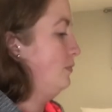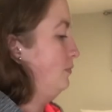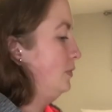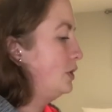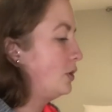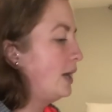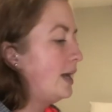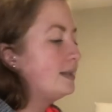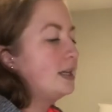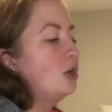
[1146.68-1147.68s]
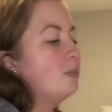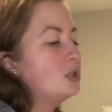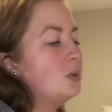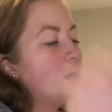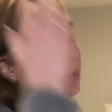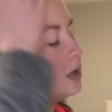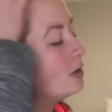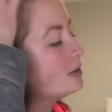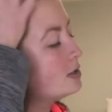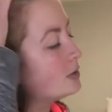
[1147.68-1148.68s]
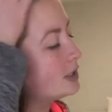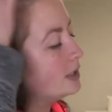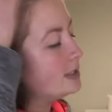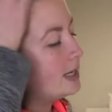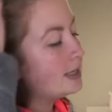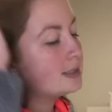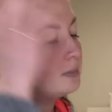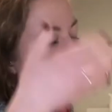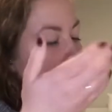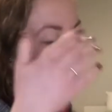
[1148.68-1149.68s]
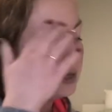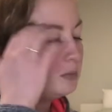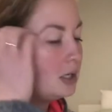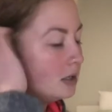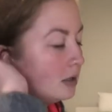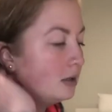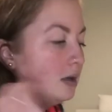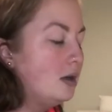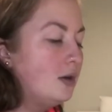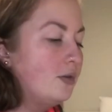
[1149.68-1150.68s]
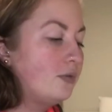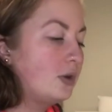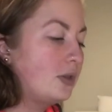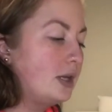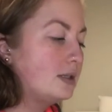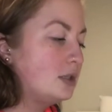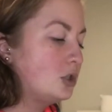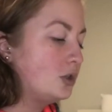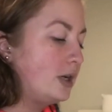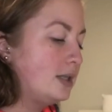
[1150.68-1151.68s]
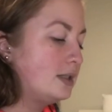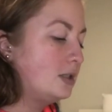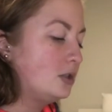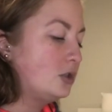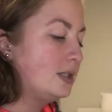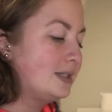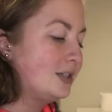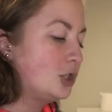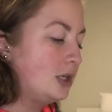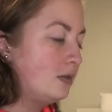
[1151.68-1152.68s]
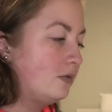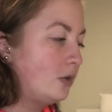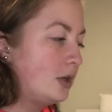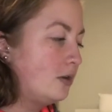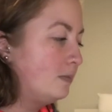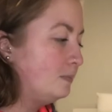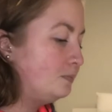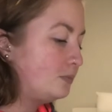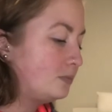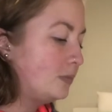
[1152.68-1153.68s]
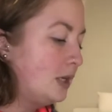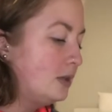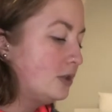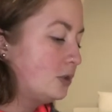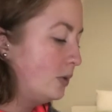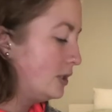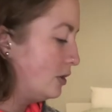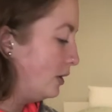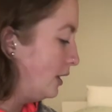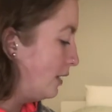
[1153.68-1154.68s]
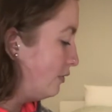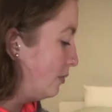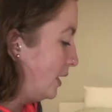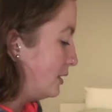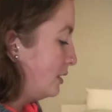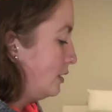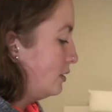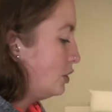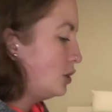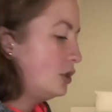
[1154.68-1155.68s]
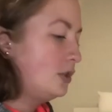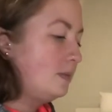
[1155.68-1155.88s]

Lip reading: So again, it's like you're between worlds, so it's going to take some time here for things to transition for you. So what's your love message?